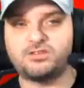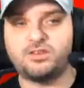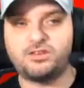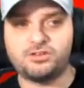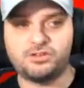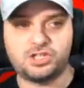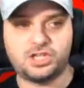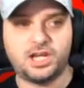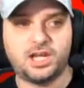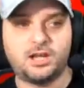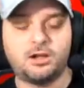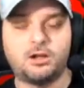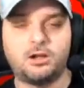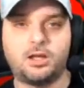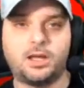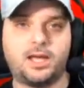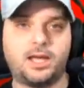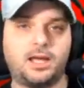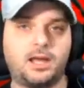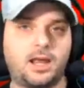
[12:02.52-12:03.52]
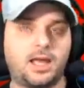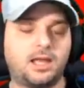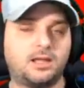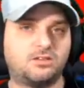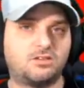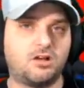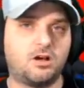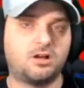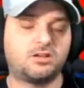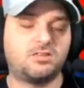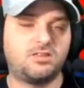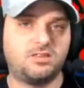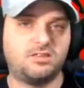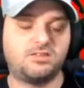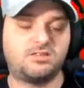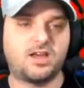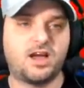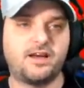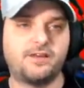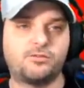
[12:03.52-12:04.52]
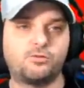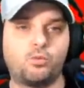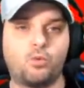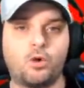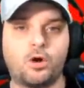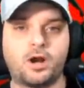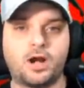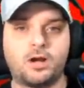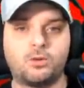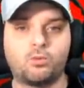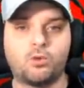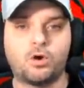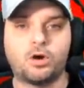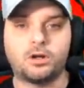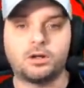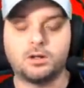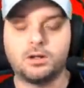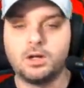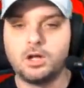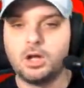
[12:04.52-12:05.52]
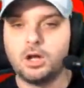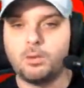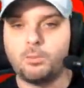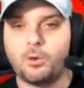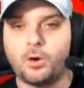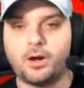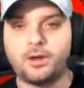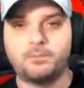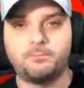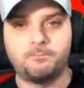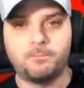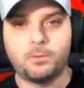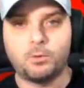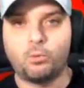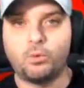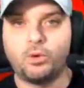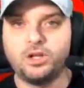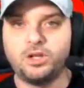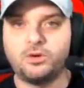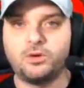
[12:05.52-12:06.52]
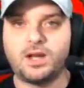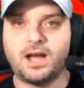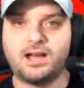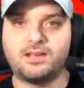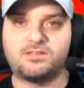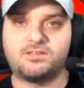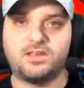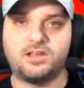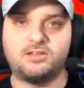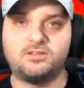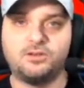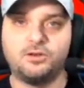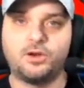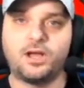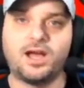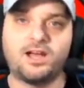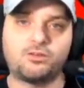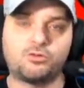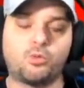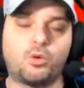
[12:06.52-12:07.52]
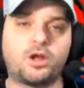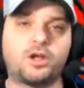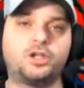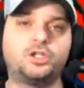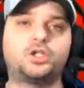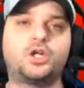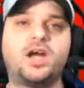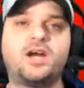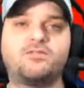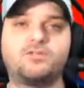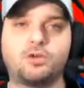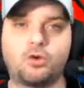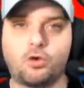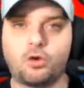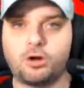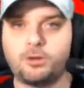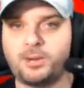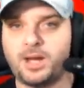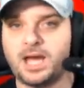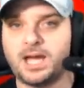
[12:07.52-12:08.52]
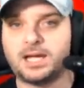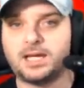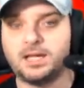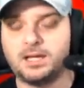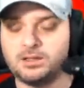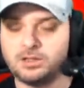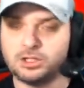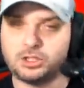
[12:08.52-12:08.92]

in this channel and talk to these guys one-on-one. But what do you guys think? Do you guys want to draft a quarterback in the